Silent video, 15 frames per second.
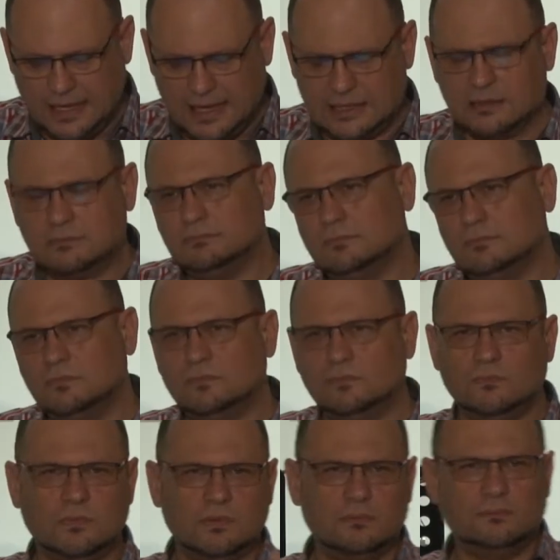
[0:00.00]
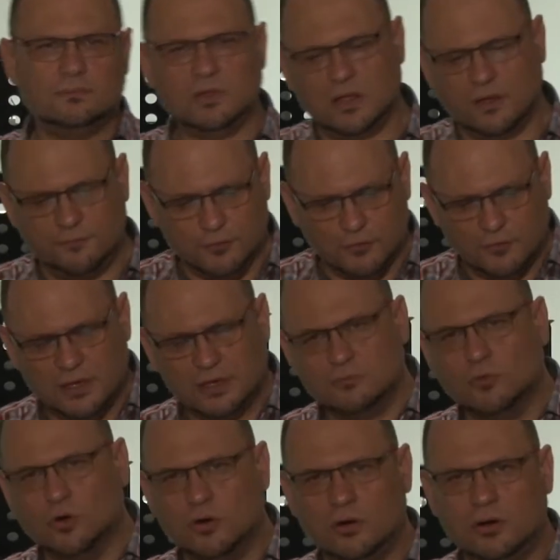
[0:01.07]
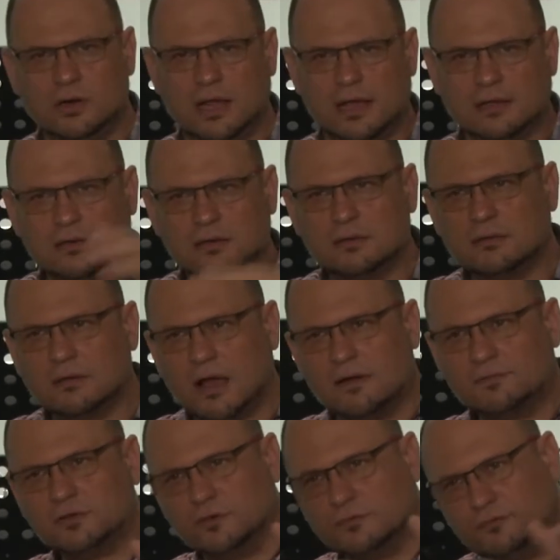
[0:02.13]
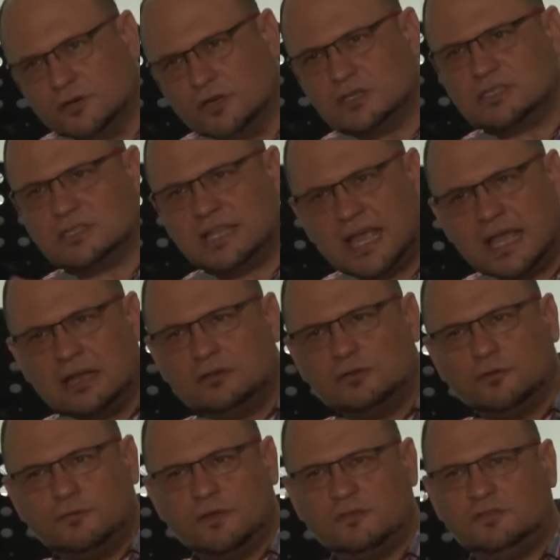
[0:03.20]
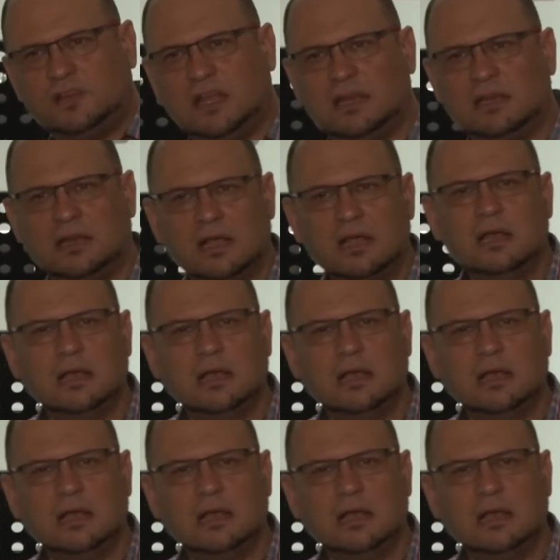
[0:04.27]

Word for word: And if you read more, like after verse 10 to 15,